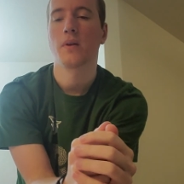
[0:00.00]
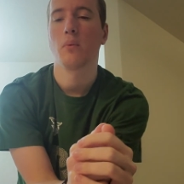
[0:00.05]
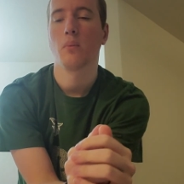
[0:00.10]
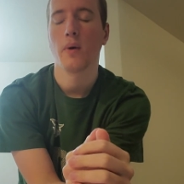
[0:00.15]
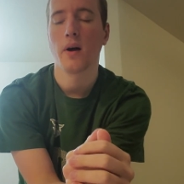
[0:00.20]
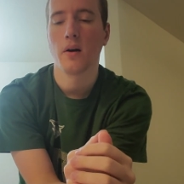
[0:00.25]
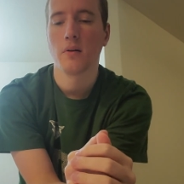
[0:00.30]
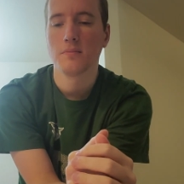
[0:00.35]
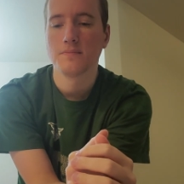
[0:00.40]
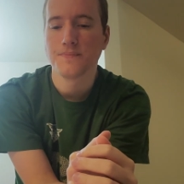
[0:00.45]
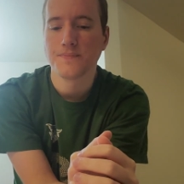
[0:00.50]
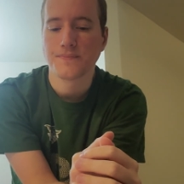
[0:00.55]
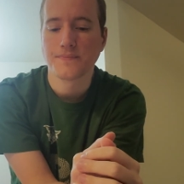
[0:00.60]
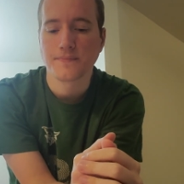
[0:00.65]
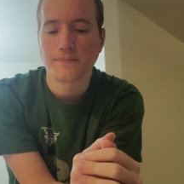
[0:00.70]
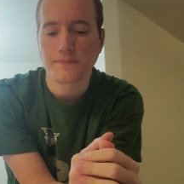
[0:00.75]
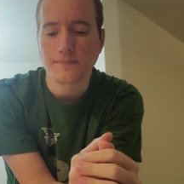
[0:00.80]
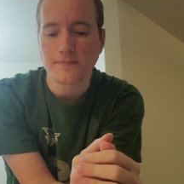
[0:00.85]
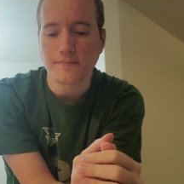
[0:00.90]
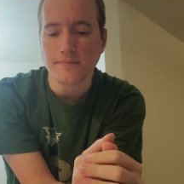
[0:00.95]
Well,
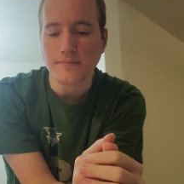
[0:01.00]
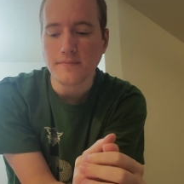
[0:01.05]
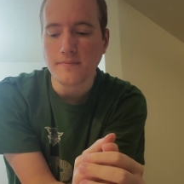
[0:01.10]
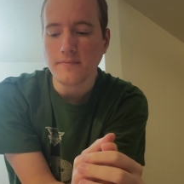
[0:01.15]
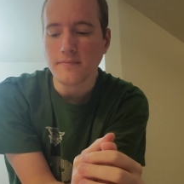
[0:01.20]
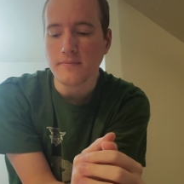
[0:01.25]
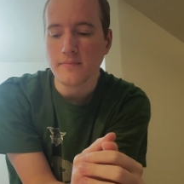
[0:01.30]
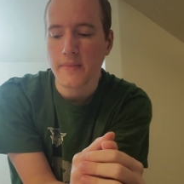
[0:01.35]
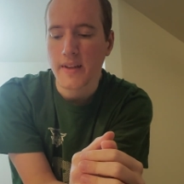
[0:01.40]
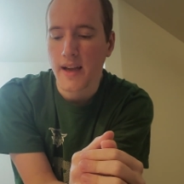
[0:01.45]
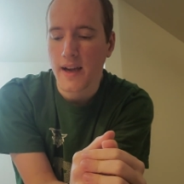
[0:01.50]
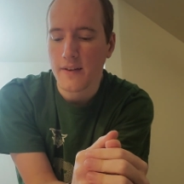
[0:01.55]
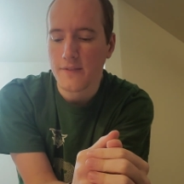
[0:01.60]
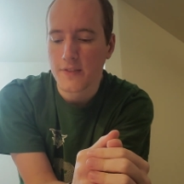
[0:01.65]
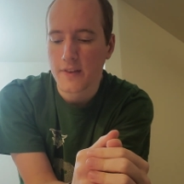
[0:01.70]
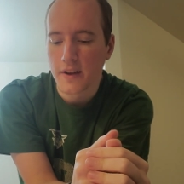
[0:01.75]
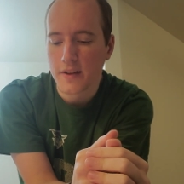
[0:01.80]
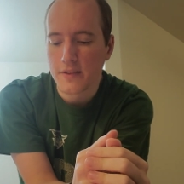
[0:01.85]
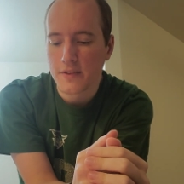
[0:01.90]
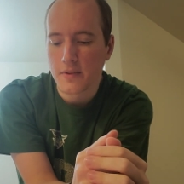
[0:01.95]
I've
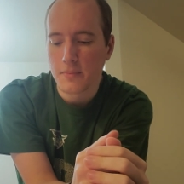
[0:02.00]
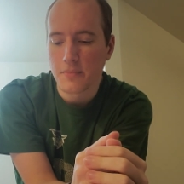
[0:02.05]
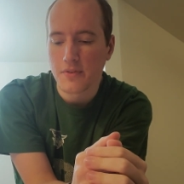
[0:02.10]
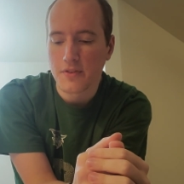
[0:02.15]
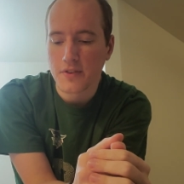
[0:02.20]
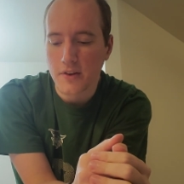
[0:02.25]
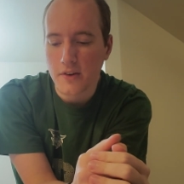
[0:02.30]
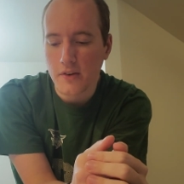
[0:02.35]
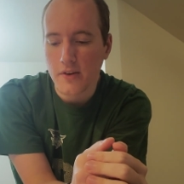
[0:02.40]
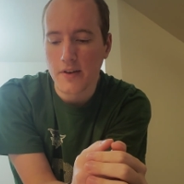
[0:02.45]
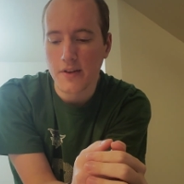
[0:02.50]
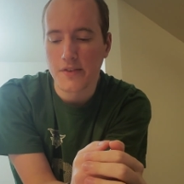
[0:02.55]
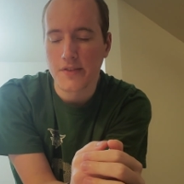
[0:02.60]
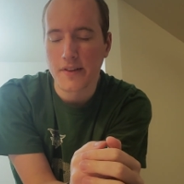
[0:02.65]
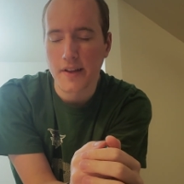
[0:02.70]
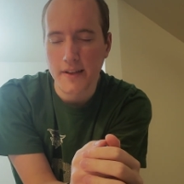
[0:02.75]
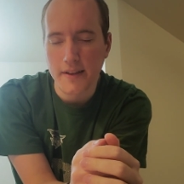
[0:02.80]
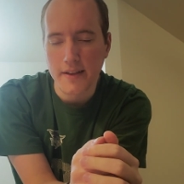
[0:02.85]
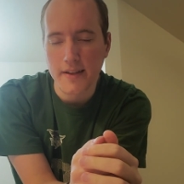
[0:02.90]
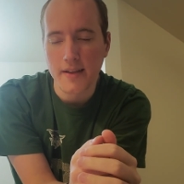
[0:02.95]
done some serious
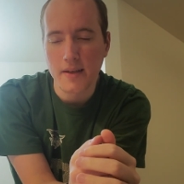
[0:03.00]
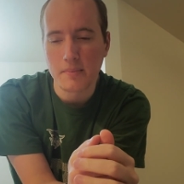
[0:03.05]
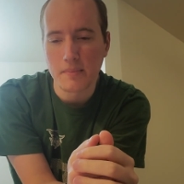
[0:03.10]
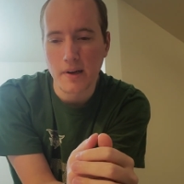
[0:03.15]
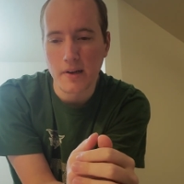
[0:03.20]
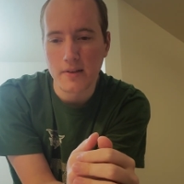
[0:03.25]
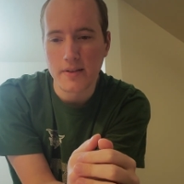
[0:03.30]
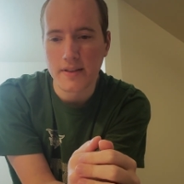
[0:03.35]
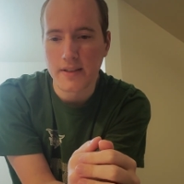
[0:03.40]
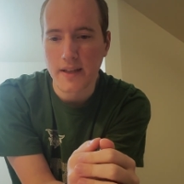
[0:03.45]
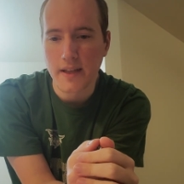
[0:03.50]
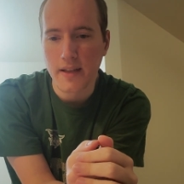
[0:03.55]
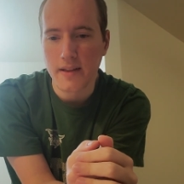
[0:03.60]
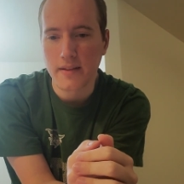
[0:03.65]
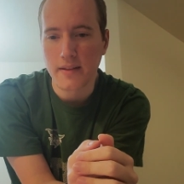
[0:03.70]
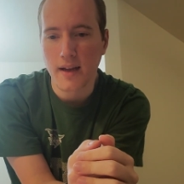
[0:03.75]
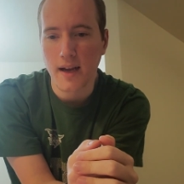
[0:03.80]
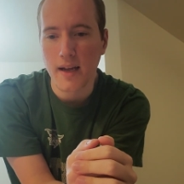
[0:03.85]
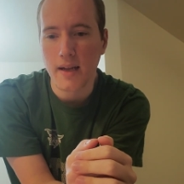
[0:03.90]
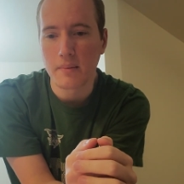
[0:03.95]
thinking about it
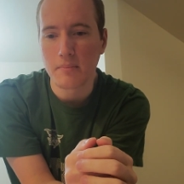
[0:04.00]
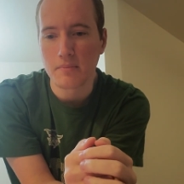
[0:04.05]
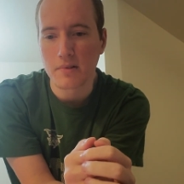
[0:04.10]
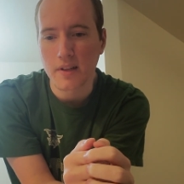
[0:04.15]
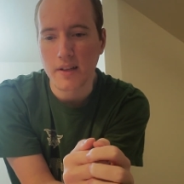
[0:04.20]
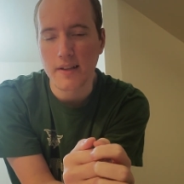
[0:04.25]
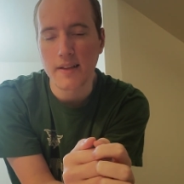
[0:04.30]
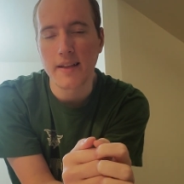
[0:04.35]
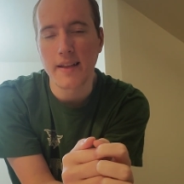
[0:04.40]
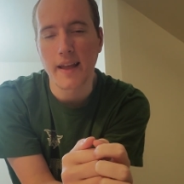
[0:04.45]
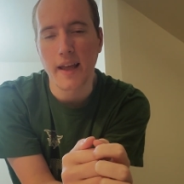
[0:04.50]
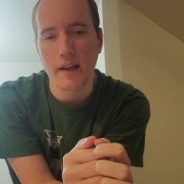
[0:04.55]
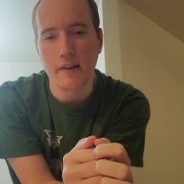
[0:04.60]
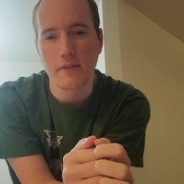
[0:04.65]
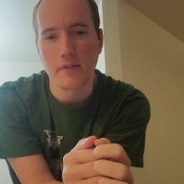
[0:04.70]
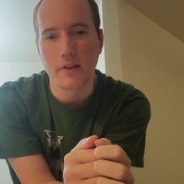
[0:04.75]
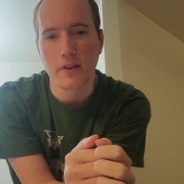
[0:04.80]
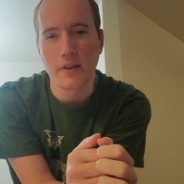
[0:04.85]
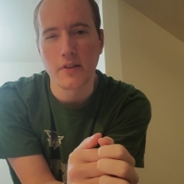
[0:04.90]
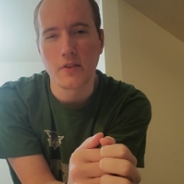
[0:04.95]
and I am leaning
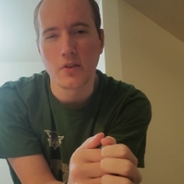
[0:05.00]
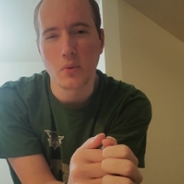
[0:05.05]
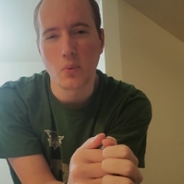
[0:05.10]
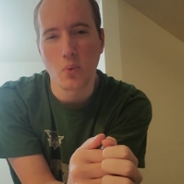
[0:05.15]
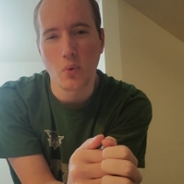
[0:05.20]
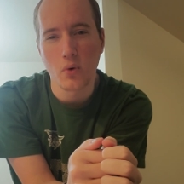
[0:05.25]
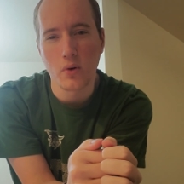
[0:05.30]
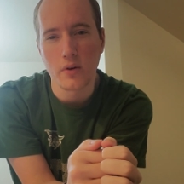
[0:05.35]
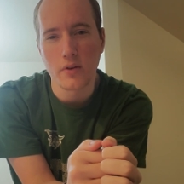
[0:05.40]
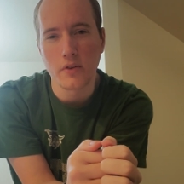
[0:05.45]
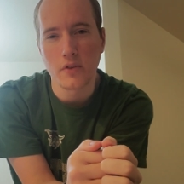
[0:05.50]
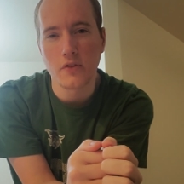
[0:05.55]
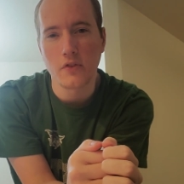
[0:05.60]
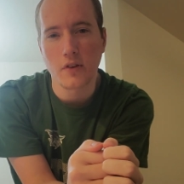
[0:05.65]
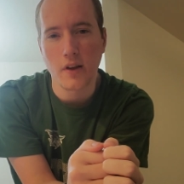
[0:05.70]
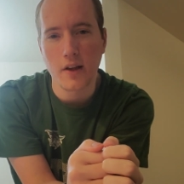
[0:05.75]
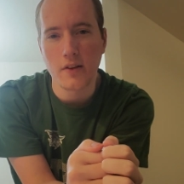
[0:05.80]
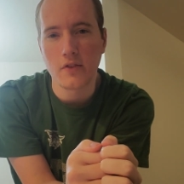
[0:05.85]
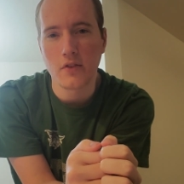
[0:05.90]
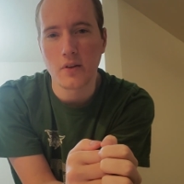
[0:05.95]
heavily towards
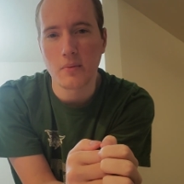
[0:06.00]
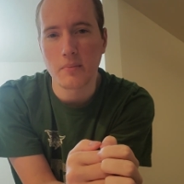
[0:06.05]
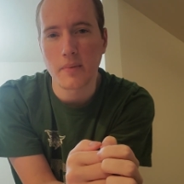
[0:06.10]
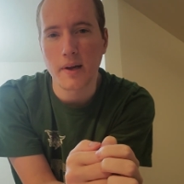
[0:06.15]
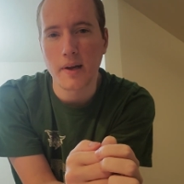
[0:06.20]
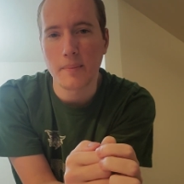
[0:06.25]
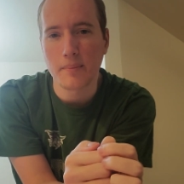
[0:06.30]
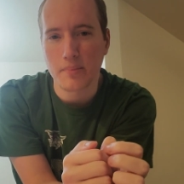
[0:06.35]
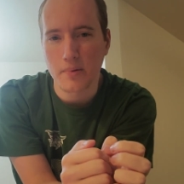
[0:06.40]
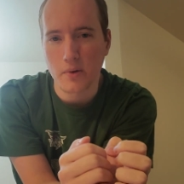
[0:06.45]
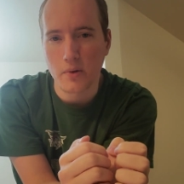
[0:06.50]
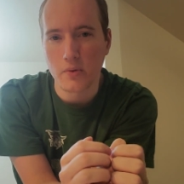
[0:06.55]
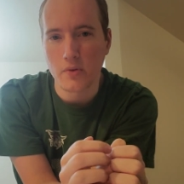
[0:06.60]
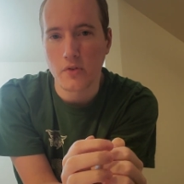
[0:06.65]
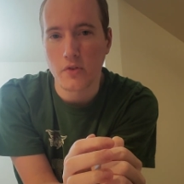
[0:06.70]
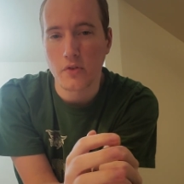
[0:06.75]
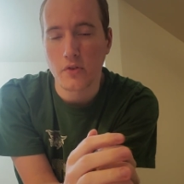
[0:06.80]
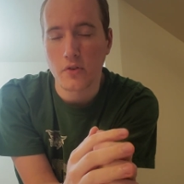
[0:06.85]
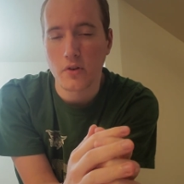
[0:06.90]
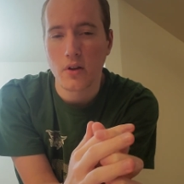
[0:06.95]
changing my
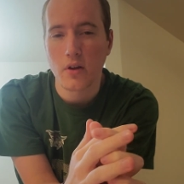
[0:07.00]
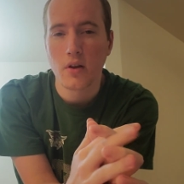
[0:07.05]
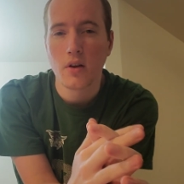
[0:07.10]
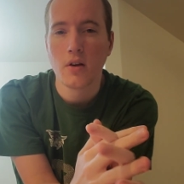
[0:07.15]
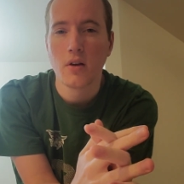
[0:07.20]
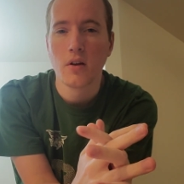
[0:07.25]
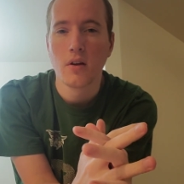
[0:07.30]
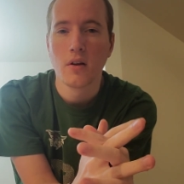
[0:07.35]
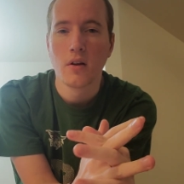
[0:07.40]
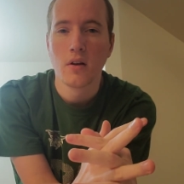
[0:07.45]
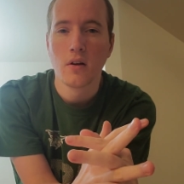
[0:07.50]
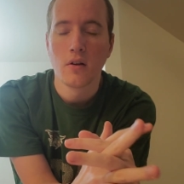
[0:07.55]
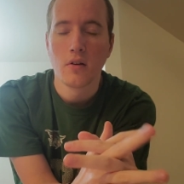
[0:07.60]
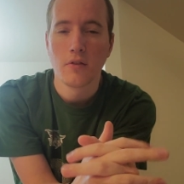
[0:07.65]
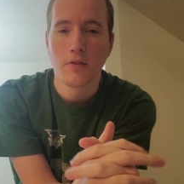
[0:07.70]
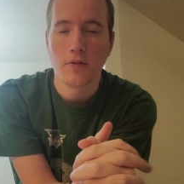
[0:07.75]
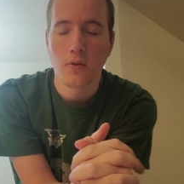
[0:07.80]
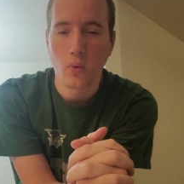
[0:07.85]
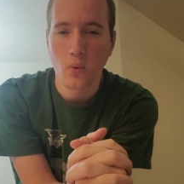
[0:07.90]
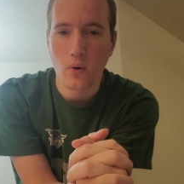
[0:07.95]
approach
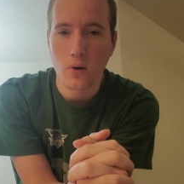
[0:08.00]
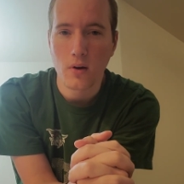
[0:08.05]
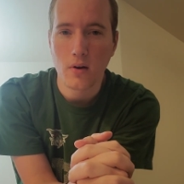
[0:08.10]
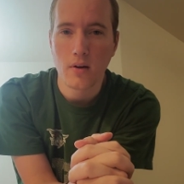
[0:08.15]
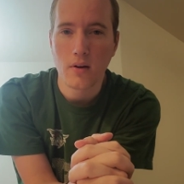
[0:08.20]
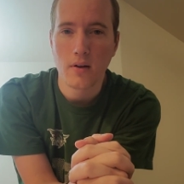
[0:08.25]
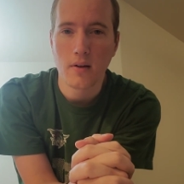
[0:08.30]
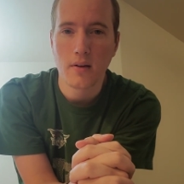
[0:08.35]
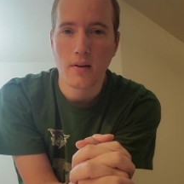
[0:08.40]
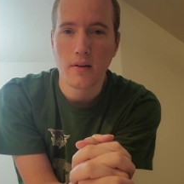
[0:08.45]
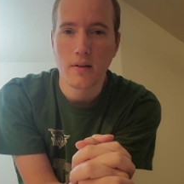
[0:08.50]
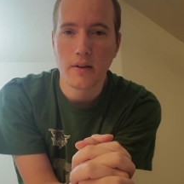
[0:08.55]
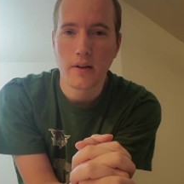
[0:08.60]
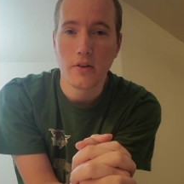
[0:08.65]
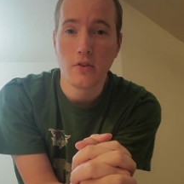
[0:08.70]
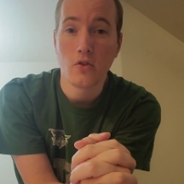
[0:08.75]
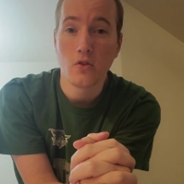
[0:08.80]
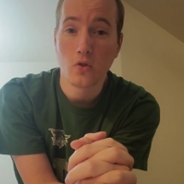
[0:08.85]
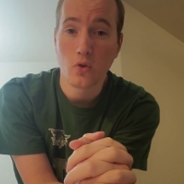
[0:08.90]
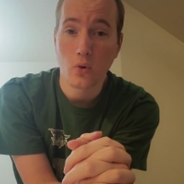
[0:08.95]
for
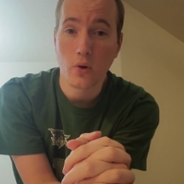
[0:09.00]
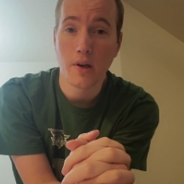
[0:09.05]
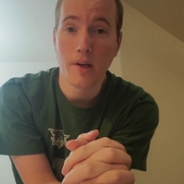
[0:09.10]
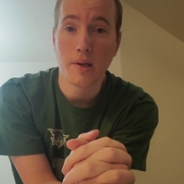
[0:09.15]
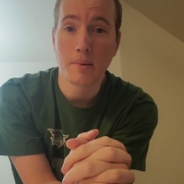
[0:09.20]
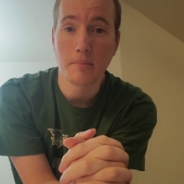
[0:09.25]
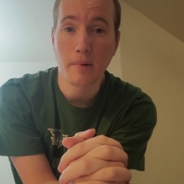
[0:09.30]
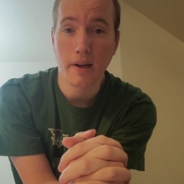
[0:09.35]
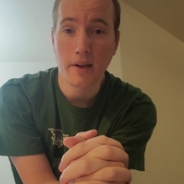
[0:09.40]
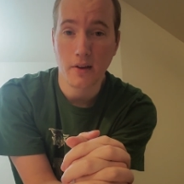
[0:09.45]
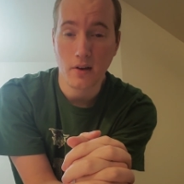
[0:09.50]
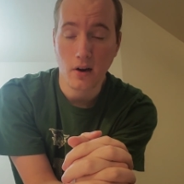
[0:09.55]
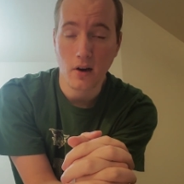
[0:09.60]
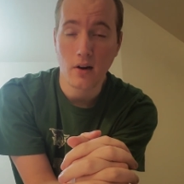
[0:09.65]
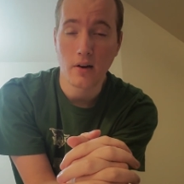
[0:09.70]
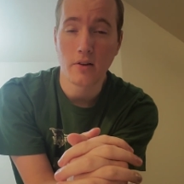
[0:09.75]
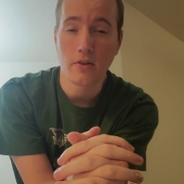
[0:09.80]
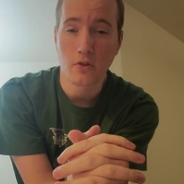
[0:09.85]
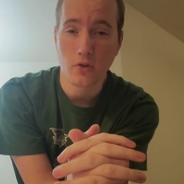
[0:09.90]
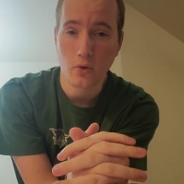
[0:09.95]
enjoying my
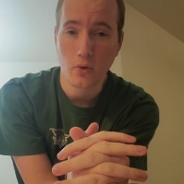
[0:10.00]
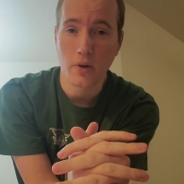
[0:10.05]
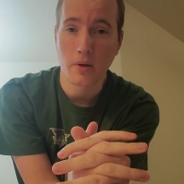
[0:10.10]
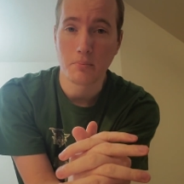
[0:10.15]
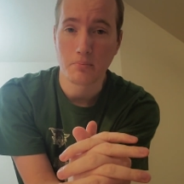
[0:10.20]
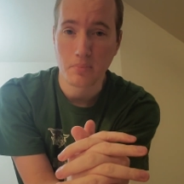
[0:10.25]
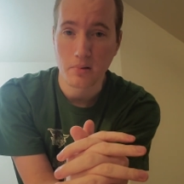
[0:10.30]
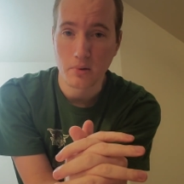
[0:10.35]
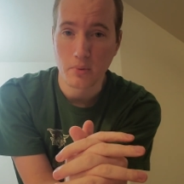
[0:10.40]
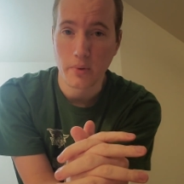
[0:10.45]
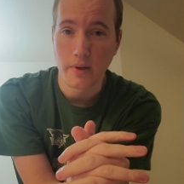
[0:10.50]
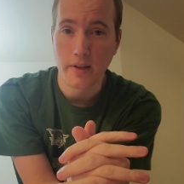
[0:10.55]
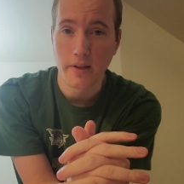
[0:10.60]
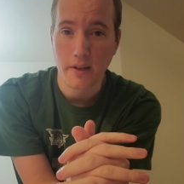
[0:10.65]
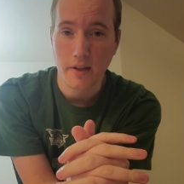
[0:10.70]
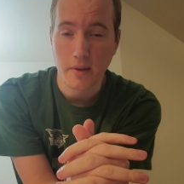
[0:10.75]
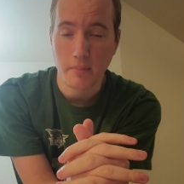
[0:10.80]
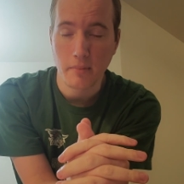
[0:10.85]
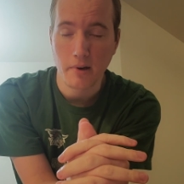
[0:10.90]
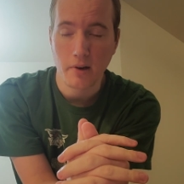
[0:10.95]
car, enjoying Bluey the
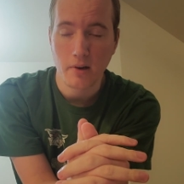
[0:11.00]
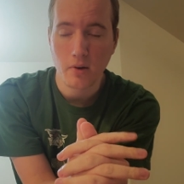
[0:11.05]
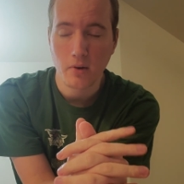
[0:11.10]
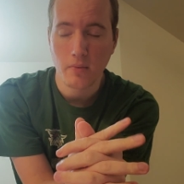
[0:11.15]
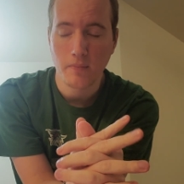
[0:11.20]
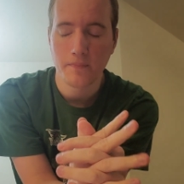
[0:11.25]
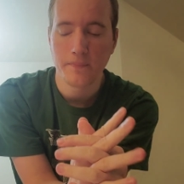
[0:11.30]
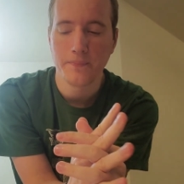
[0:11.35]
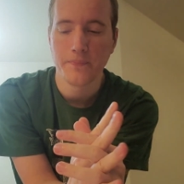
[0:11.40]
Camaro.